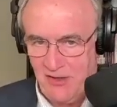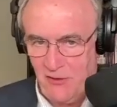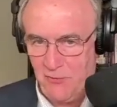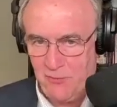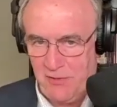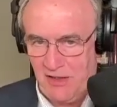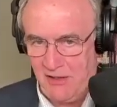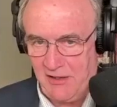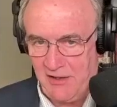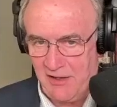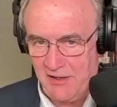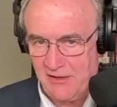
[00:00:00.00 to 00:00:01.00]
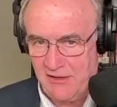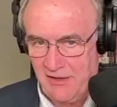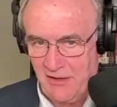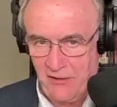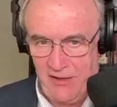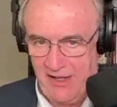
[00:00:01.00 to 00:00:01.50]
don't mean that,
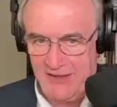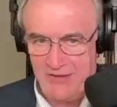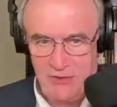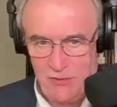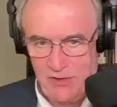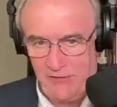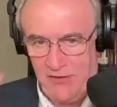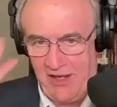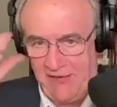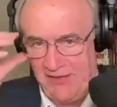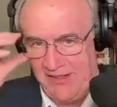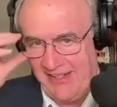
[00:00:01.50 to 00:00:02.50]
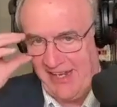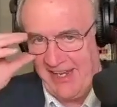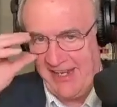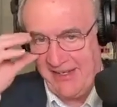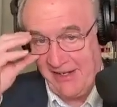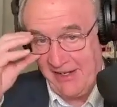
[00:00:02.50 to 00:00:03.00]
hey, it's 25 and
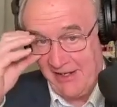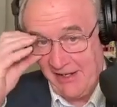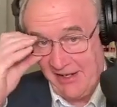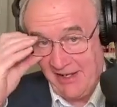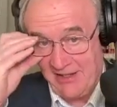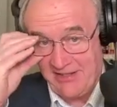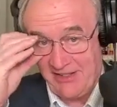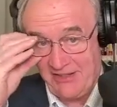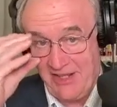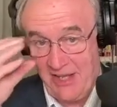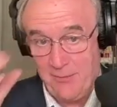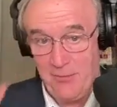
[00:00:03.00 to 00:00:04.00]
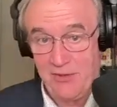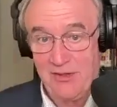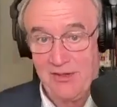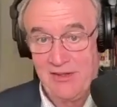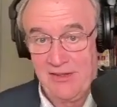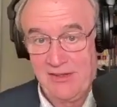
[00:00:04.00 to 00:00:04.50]
10 as an
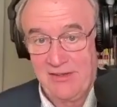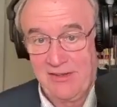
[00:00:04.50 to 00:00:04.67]
example.